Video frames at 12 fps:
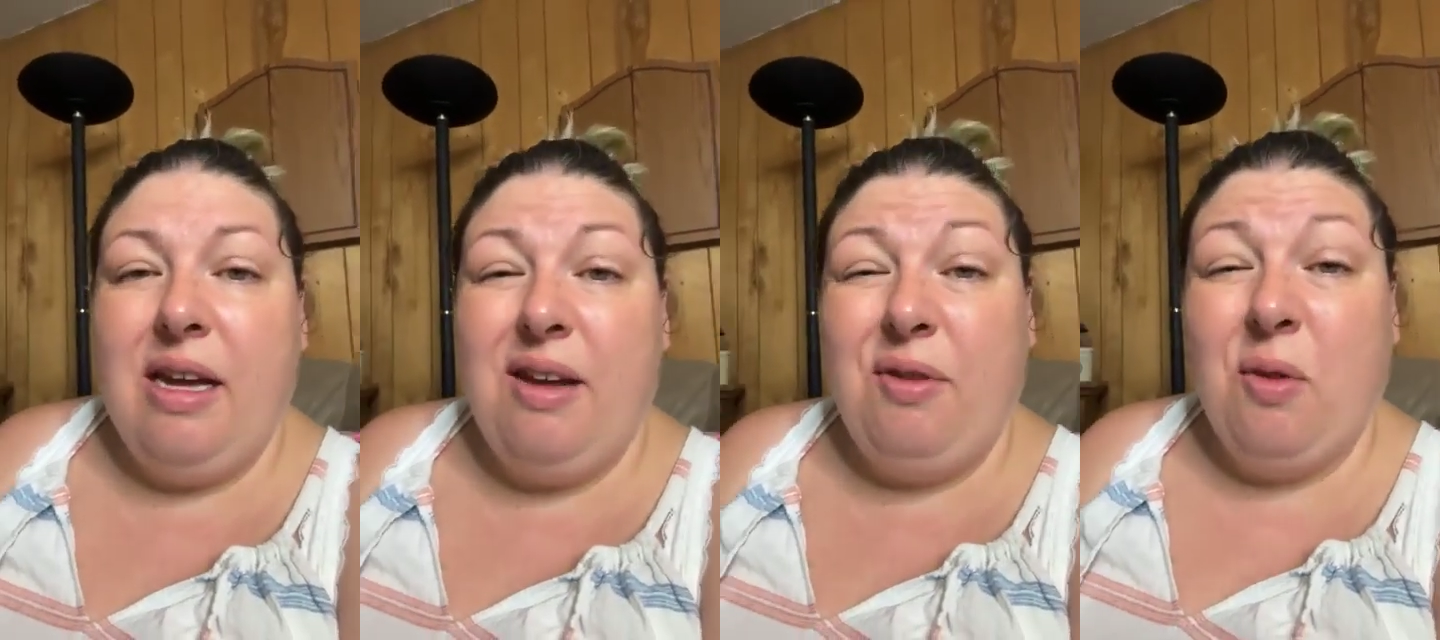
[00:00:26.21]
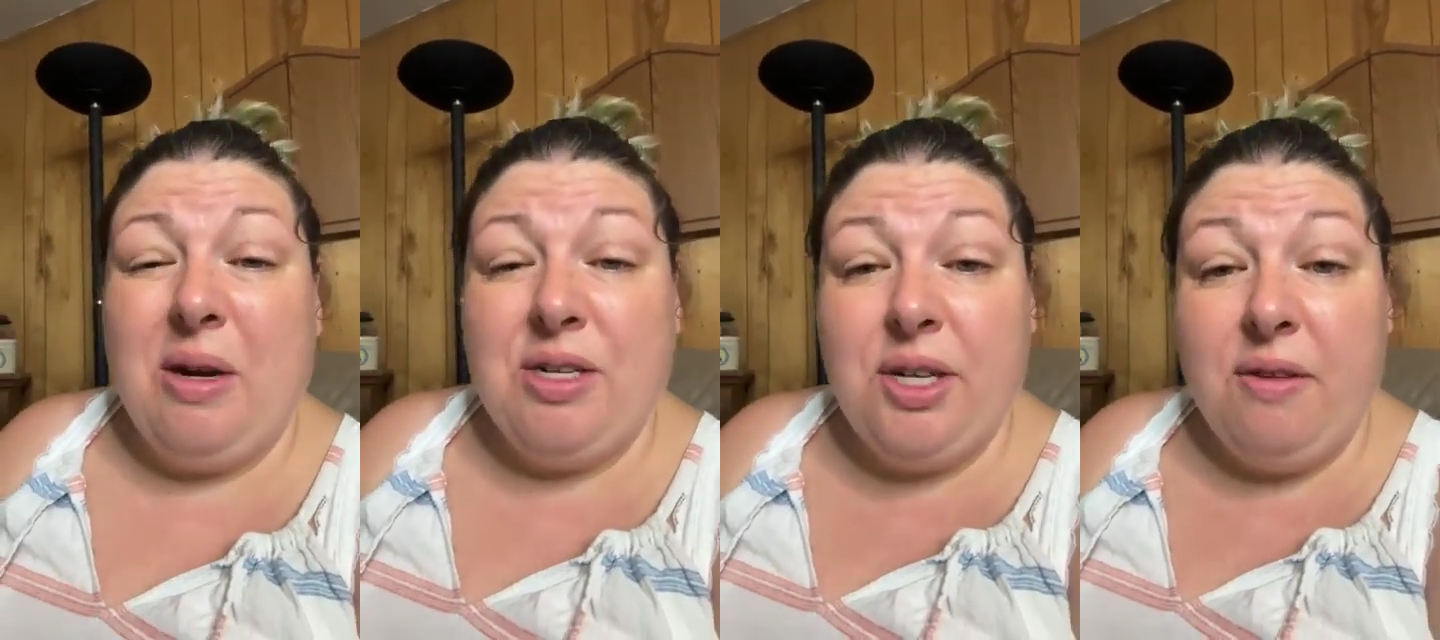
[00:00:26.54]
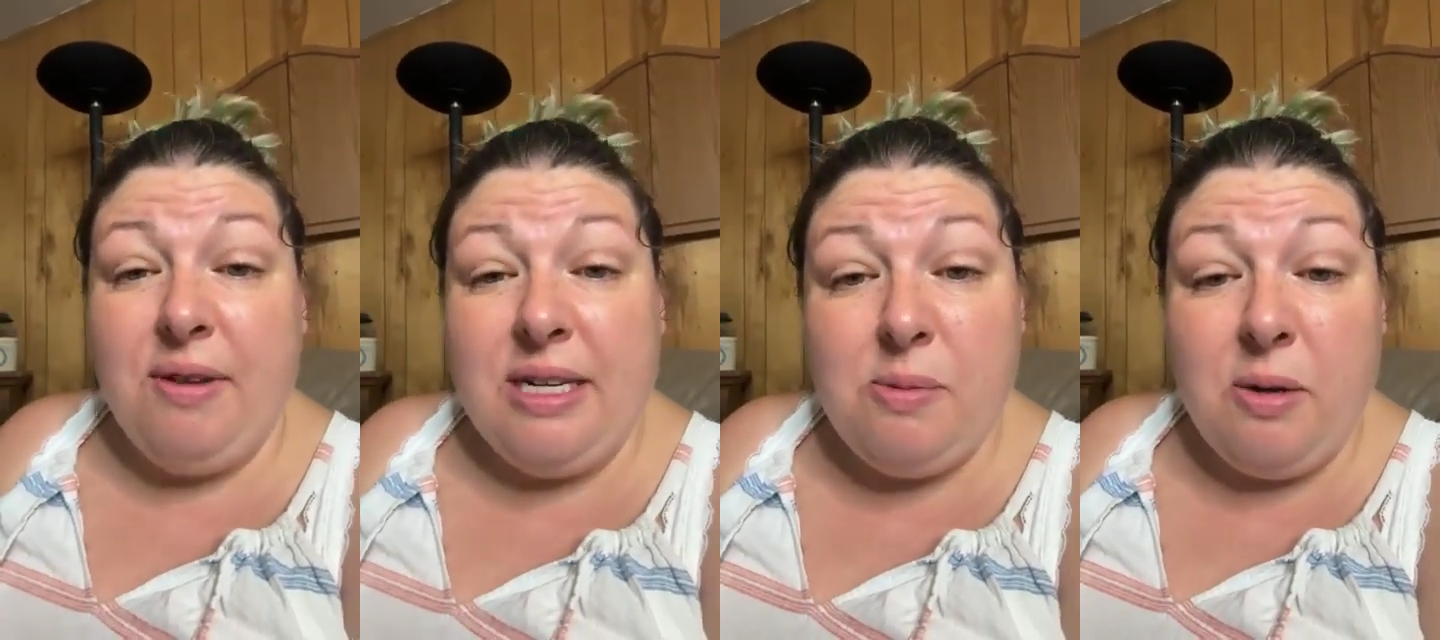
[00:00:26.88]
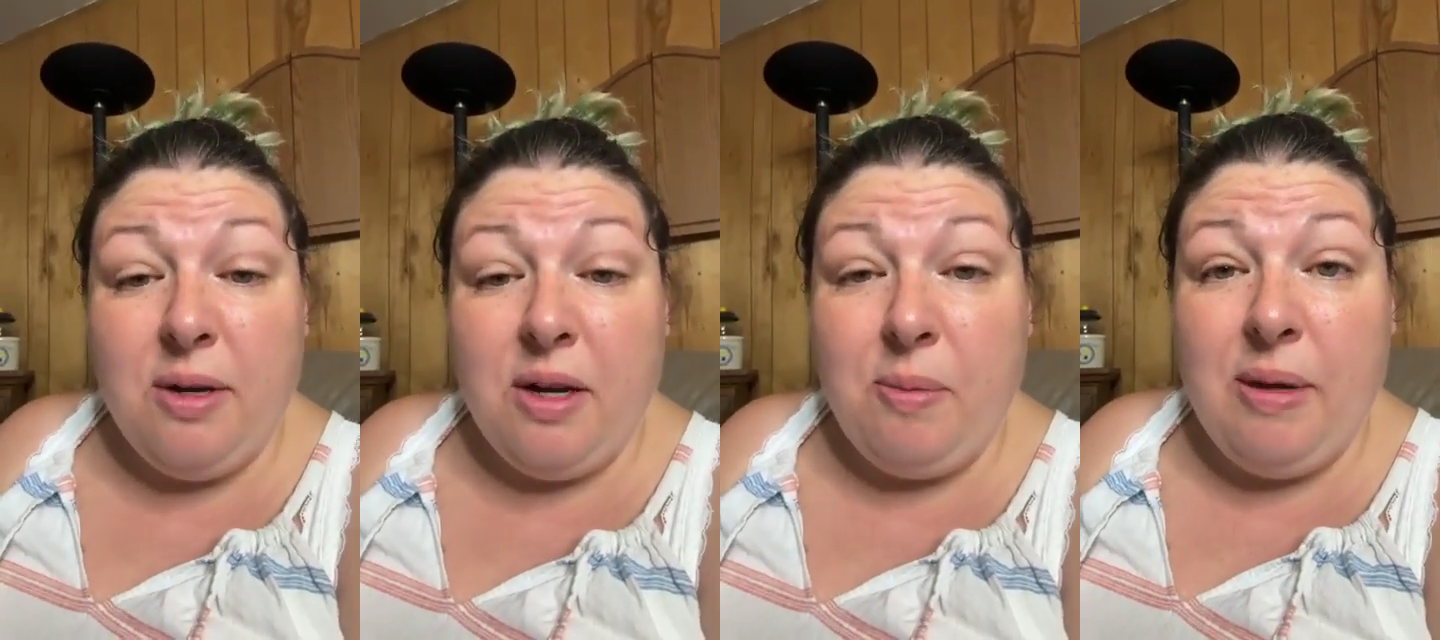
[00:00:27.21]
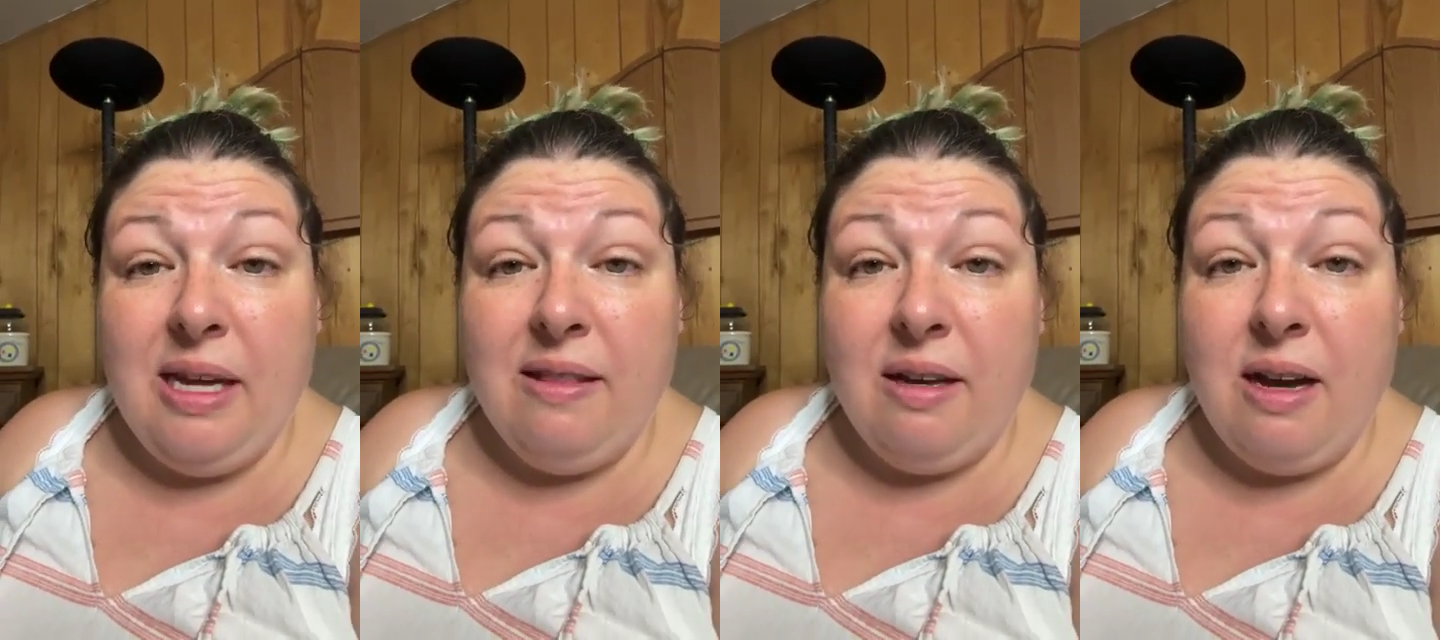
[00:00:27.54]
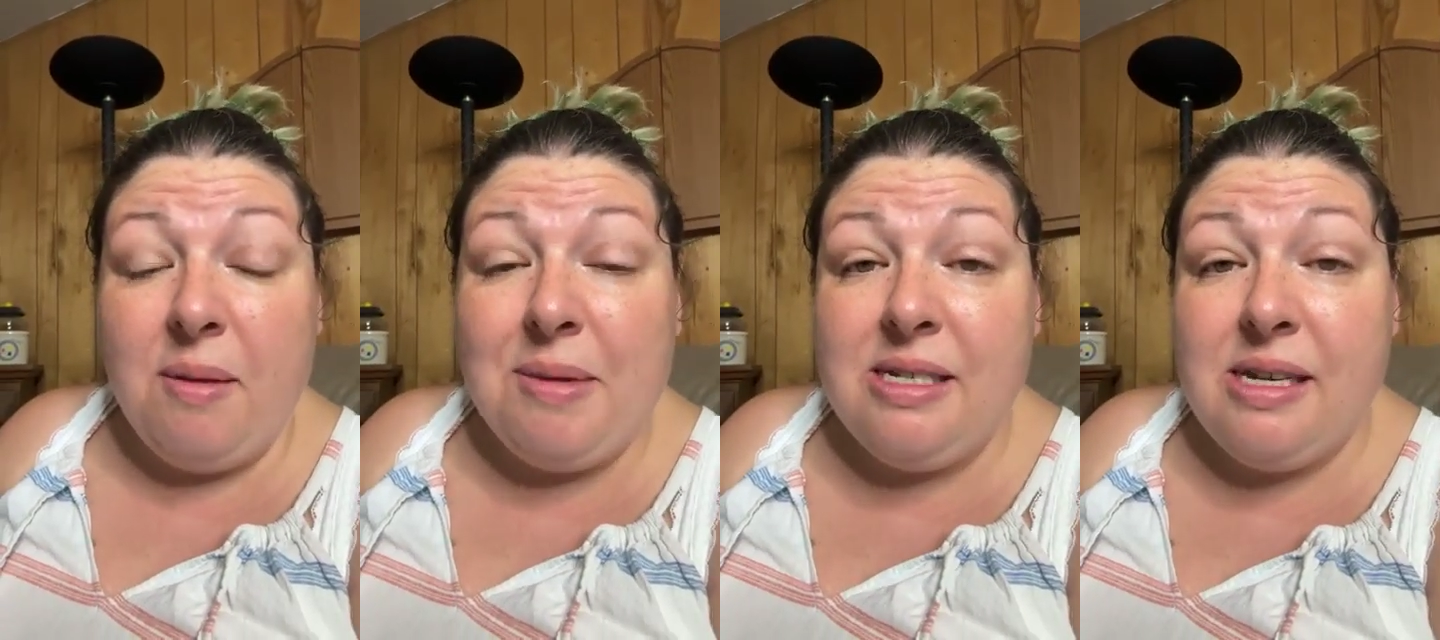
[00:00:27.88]
If you're watching on Facebook, it'll be in the
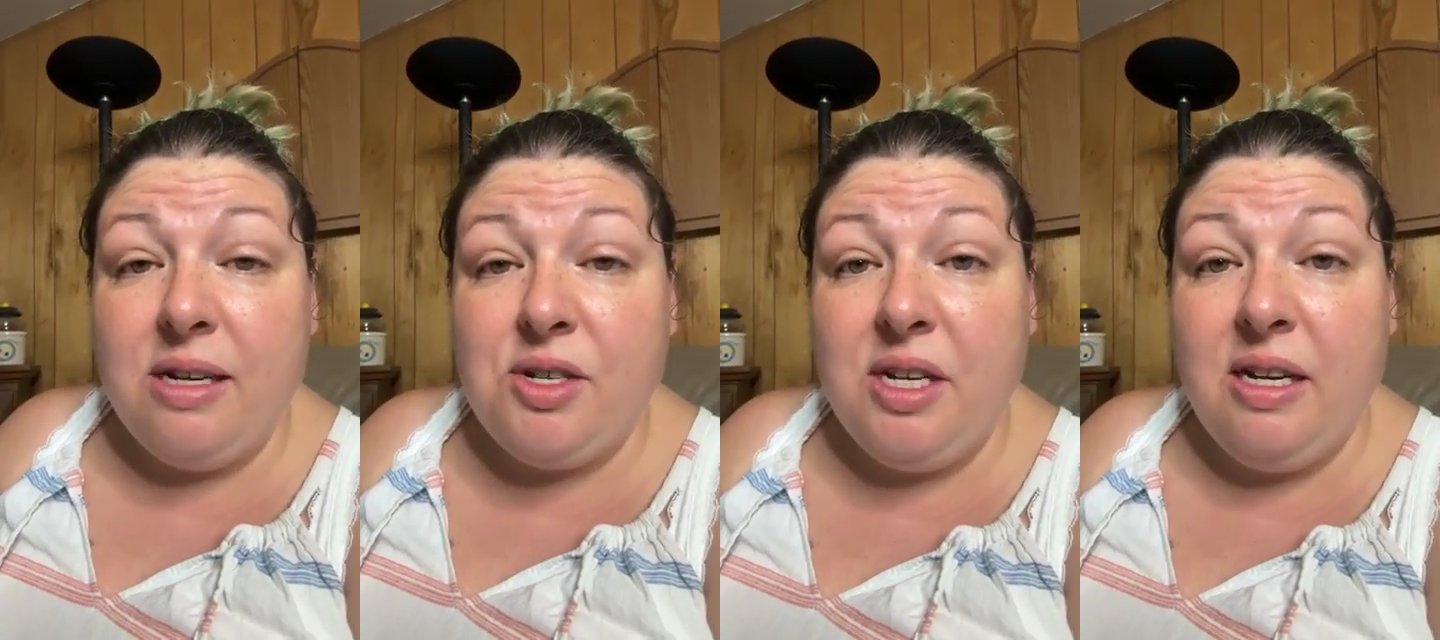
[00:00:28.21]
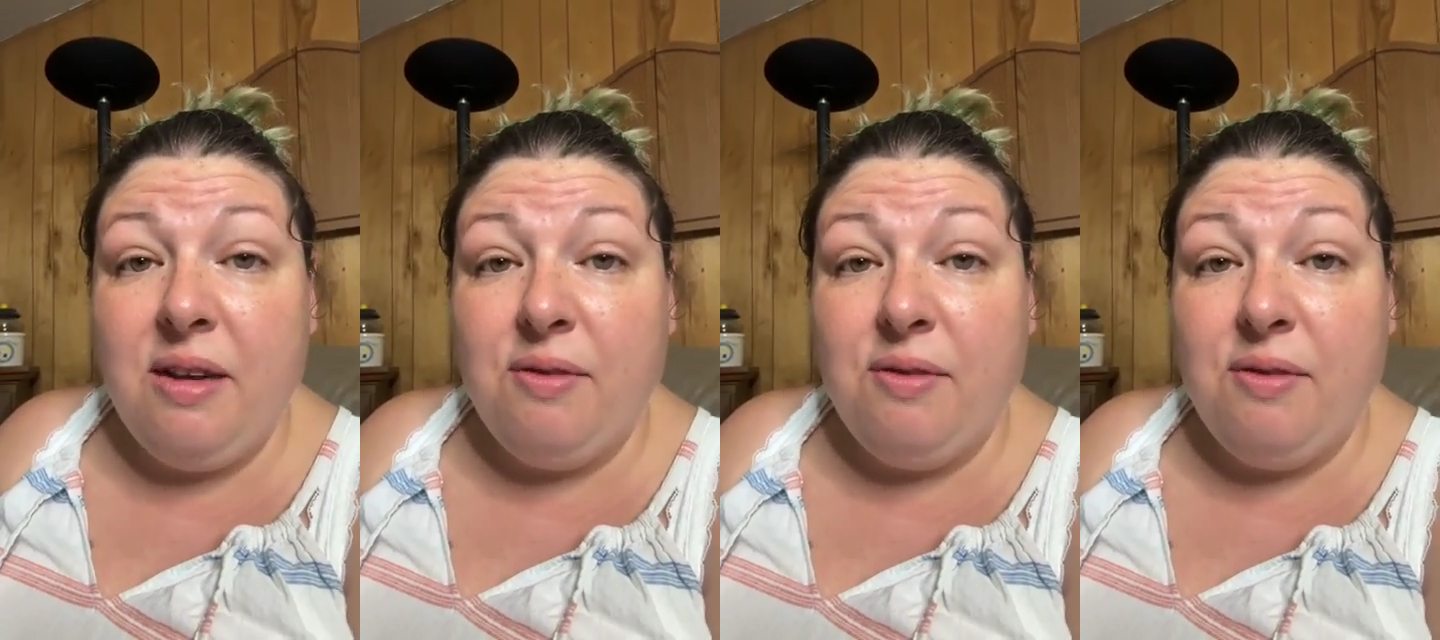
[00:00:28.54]
comment section.